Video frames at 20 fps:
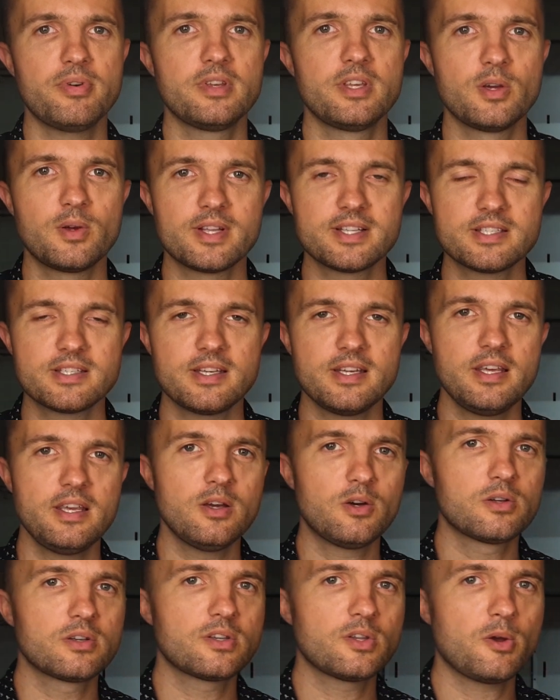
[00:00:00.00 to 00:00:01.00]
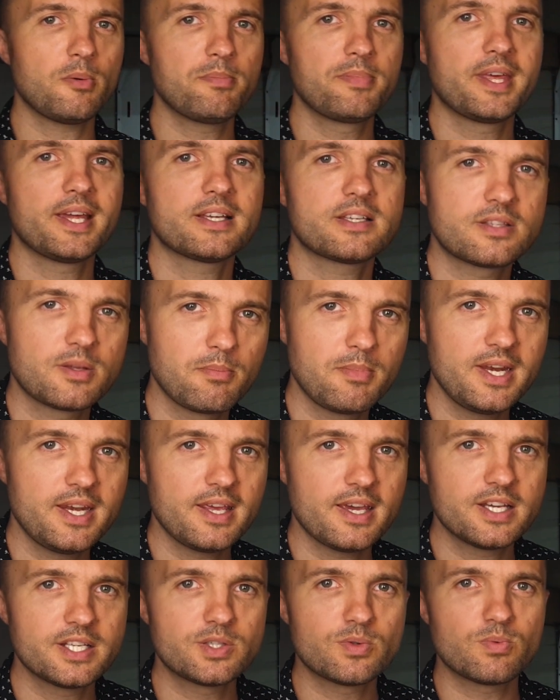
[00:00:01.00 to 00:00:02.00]
You can see on top there's the Mini
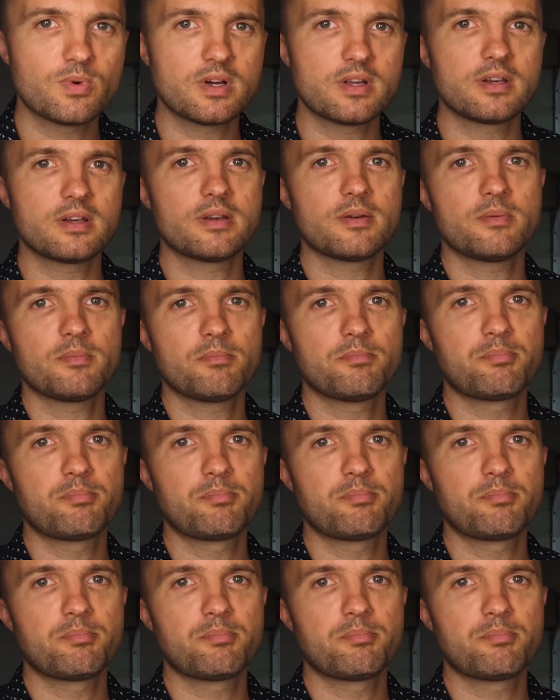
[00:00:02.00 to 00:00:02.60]
H1